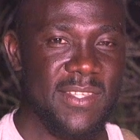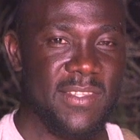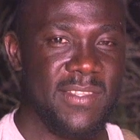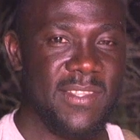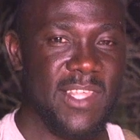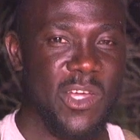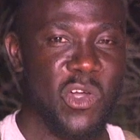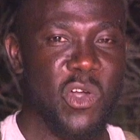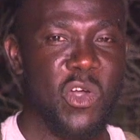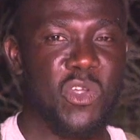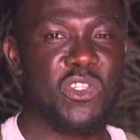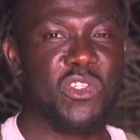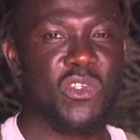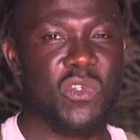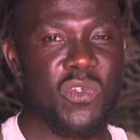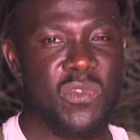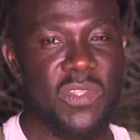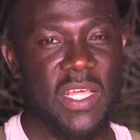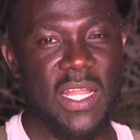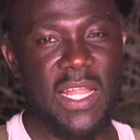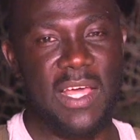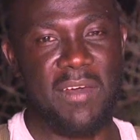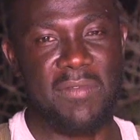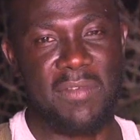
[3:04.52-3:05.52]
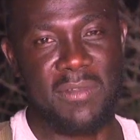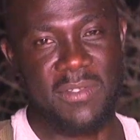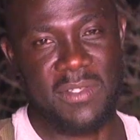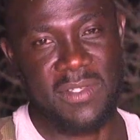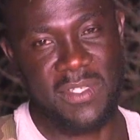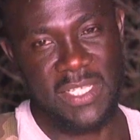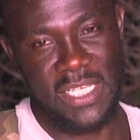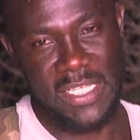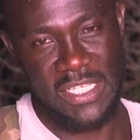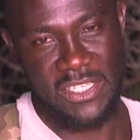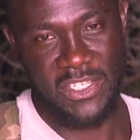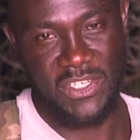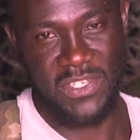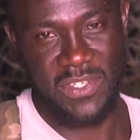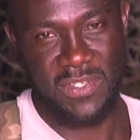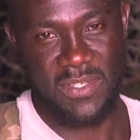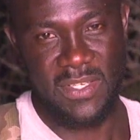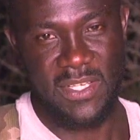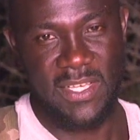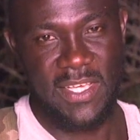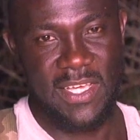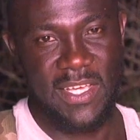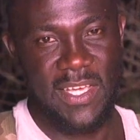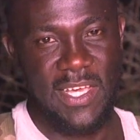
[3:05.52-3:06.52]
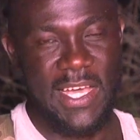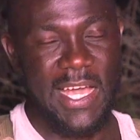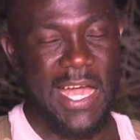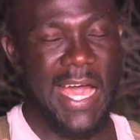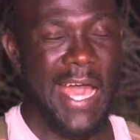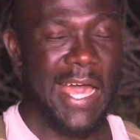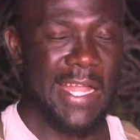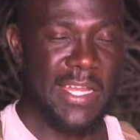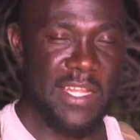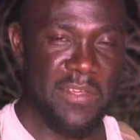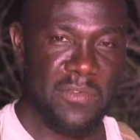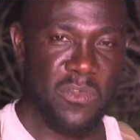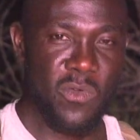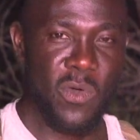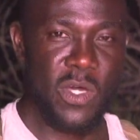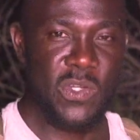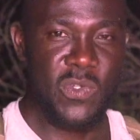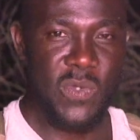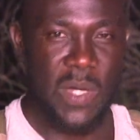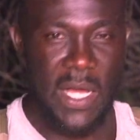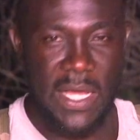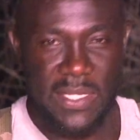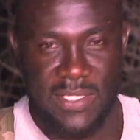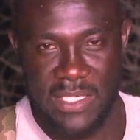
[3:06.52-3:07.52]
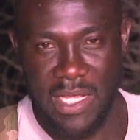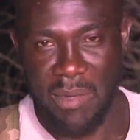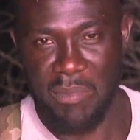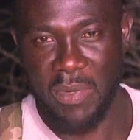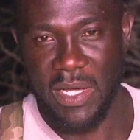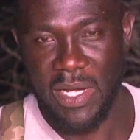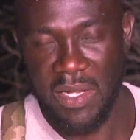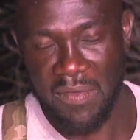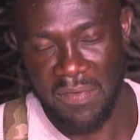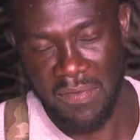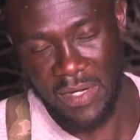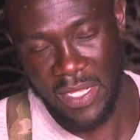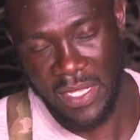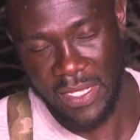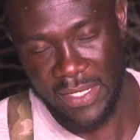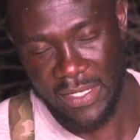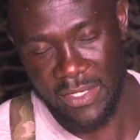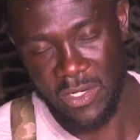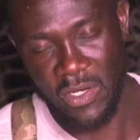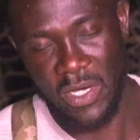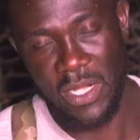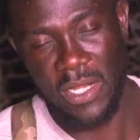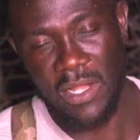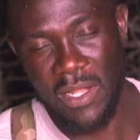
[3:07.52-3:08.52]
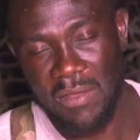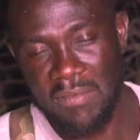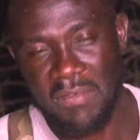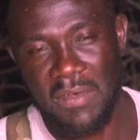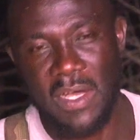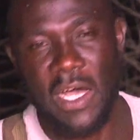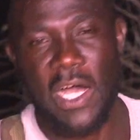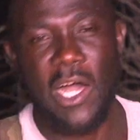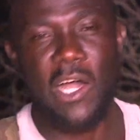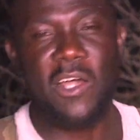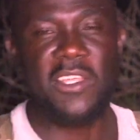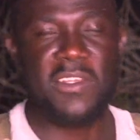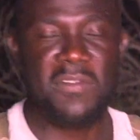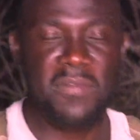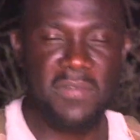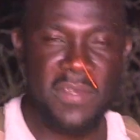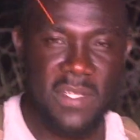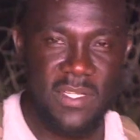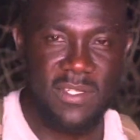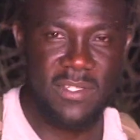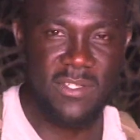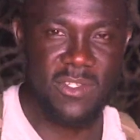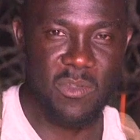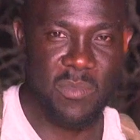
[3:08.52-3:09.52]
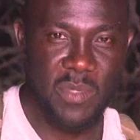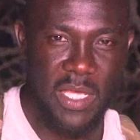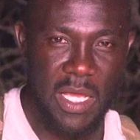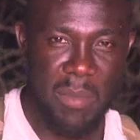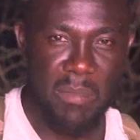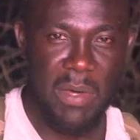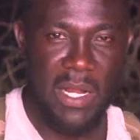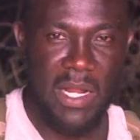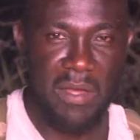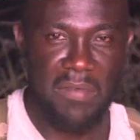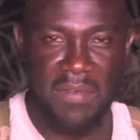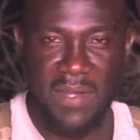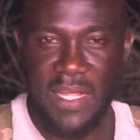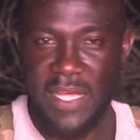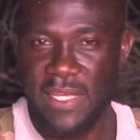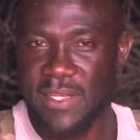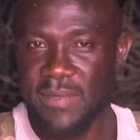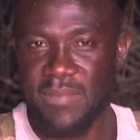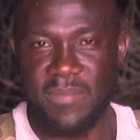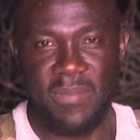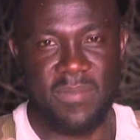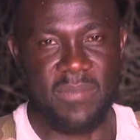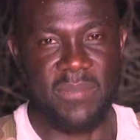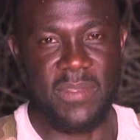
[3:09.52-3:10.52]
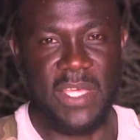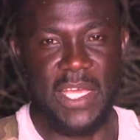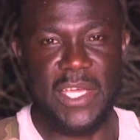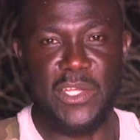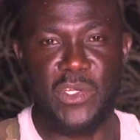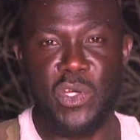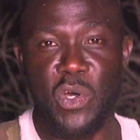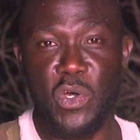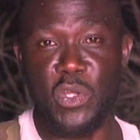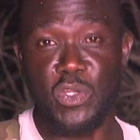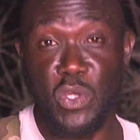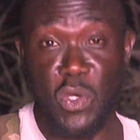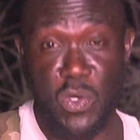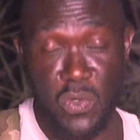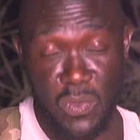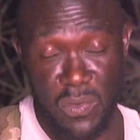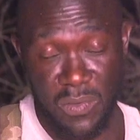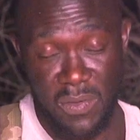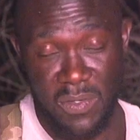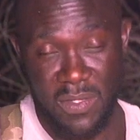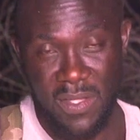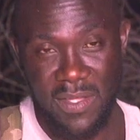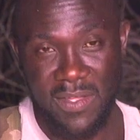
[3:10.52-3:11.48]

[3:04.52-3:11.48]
they go through the larval stage. And if you were to ask a butterfly or a lover how it feels to be a butterfly, they don't know.